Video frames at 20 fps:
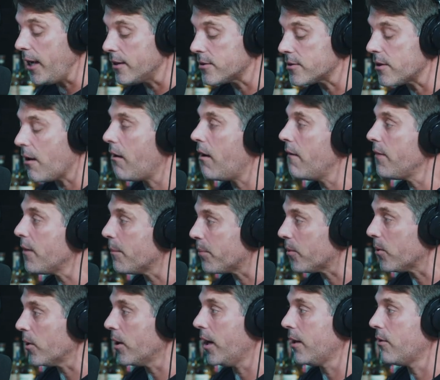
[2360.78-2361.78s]
it's on the
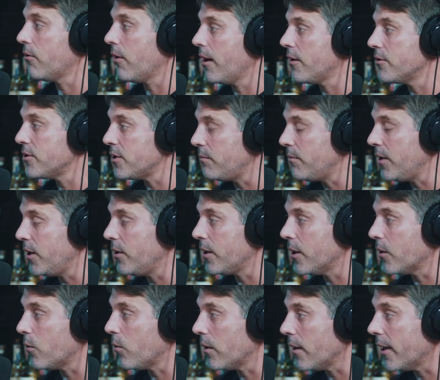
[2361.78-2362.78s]
parade grounds in
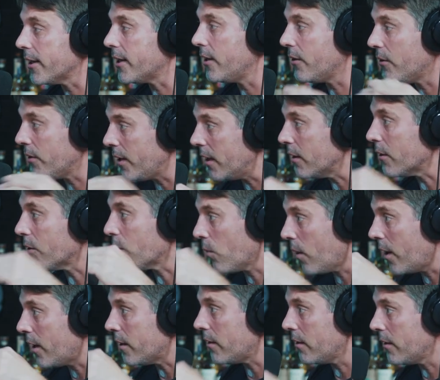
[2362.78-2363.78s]
Munich, where like you know Hitler
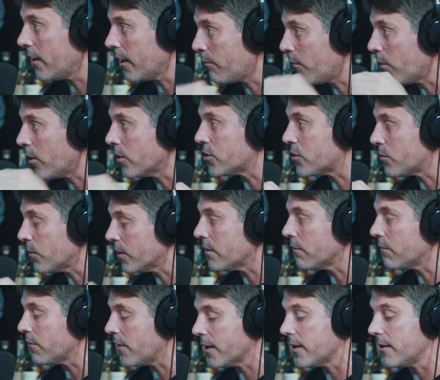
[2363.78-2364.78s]
like marched with
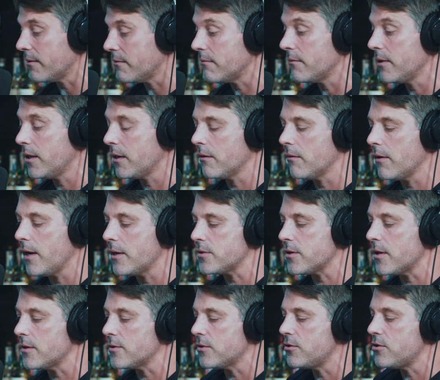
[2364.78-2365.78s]
yep. the fucking you know
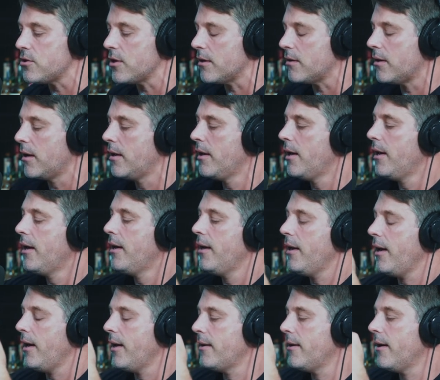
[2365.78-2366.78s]
SS and shit.
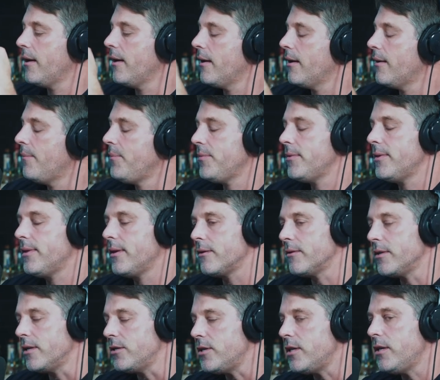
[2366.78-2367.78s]
And um, there
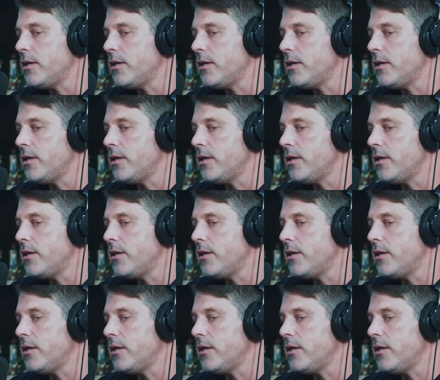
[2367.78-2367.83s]
are these